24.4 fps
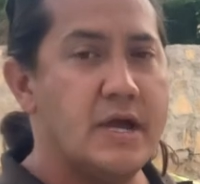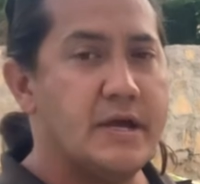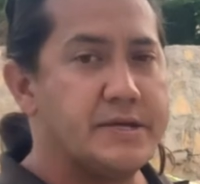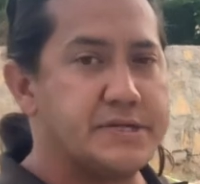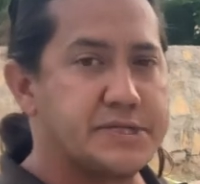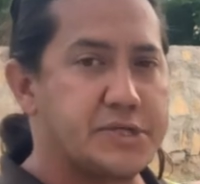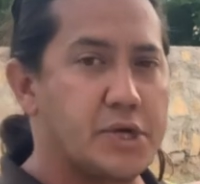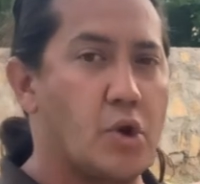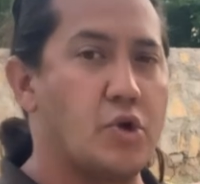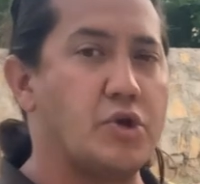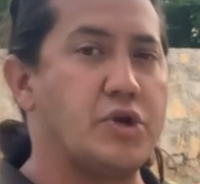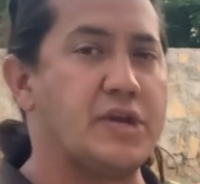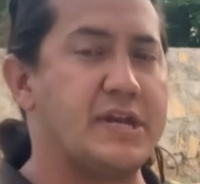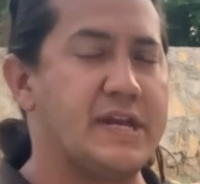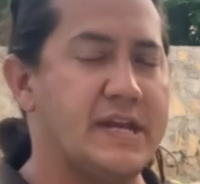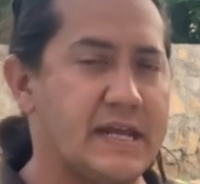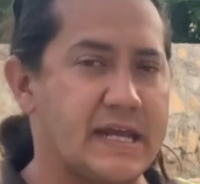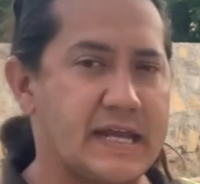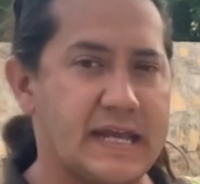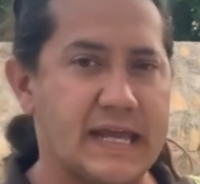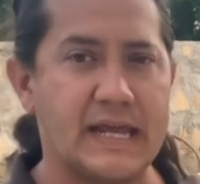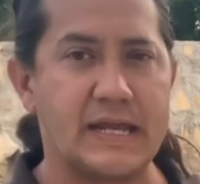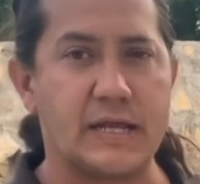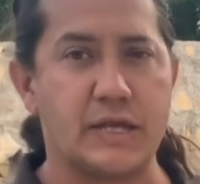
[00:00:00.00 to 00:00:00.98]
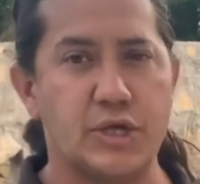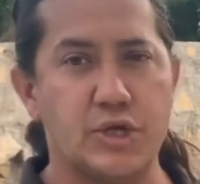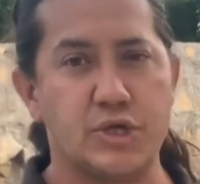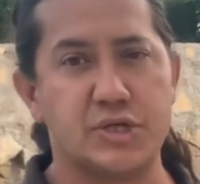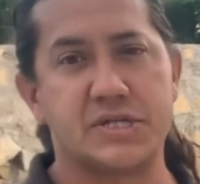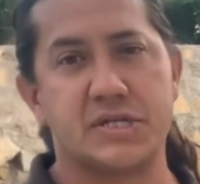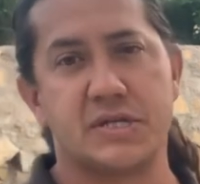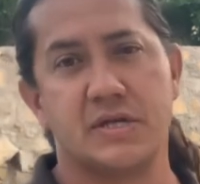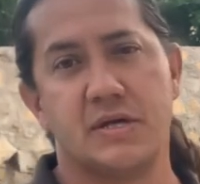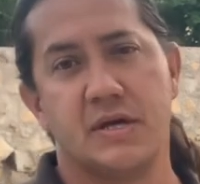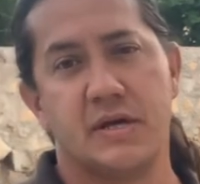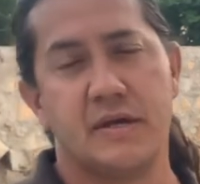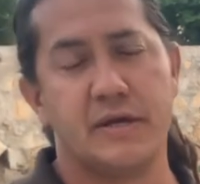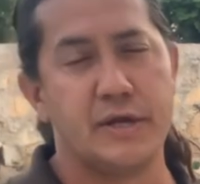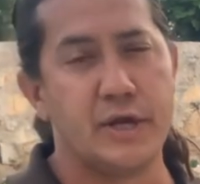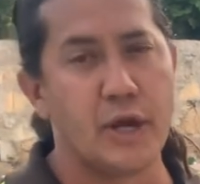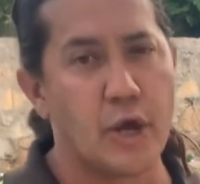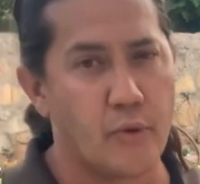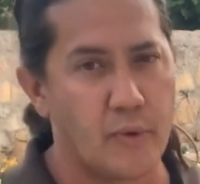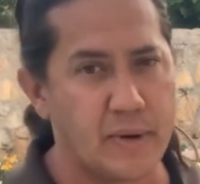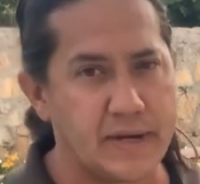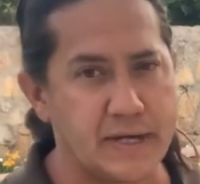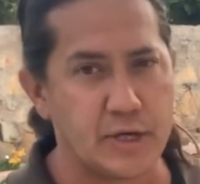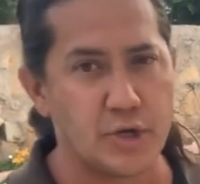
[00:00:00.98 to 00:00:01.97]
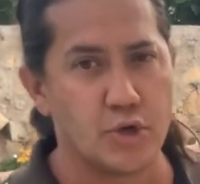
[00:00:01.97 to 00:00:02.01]
So you need to get used to
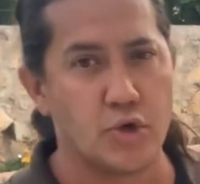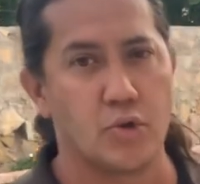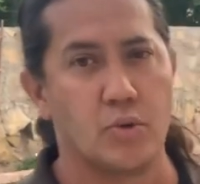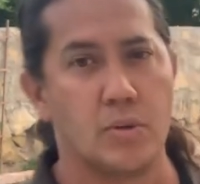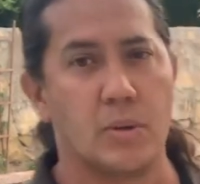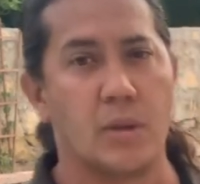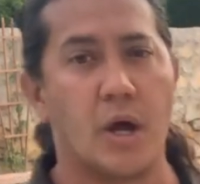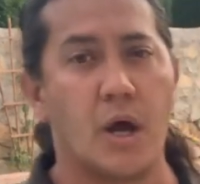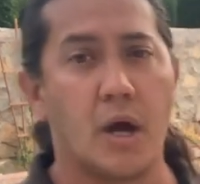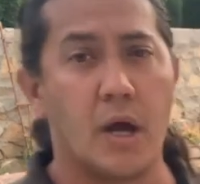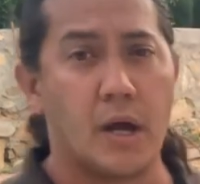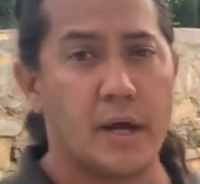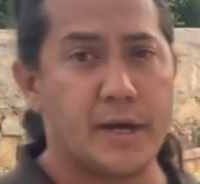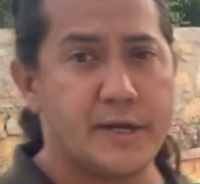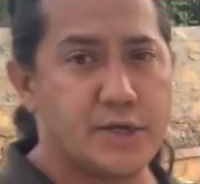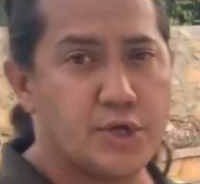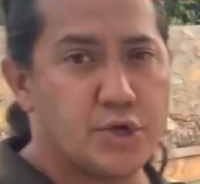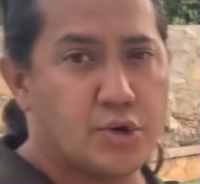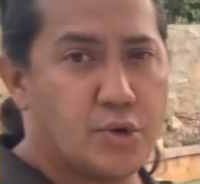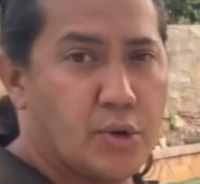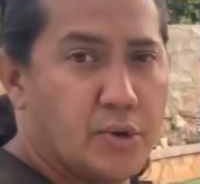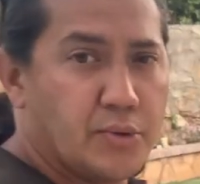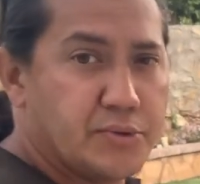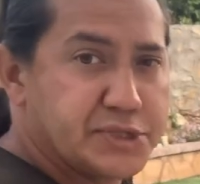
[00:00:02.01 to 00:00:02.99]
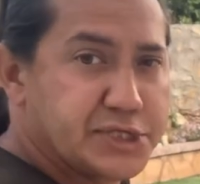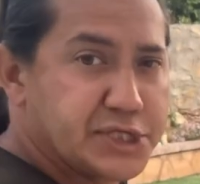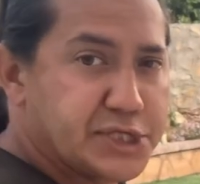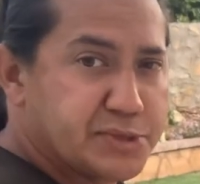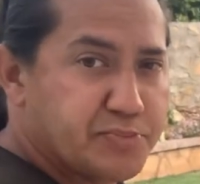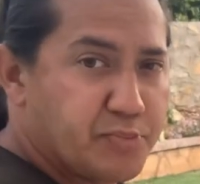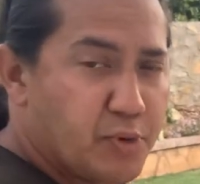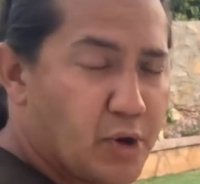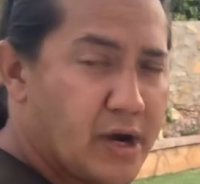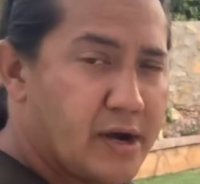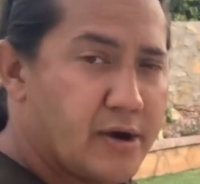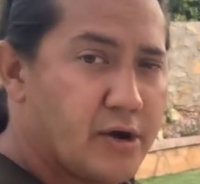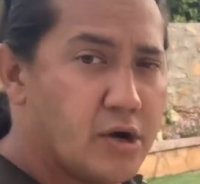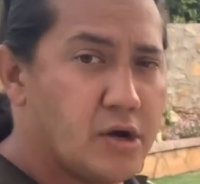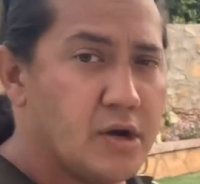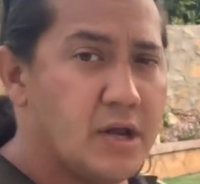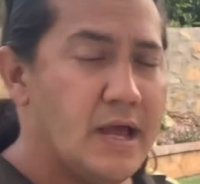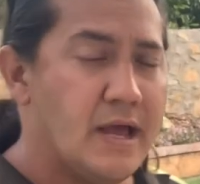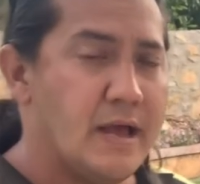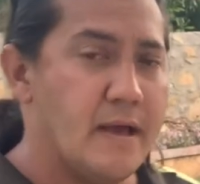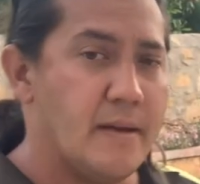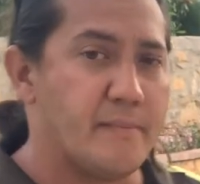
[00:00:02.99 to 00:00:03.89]
knowing your own lawn, your own spreader,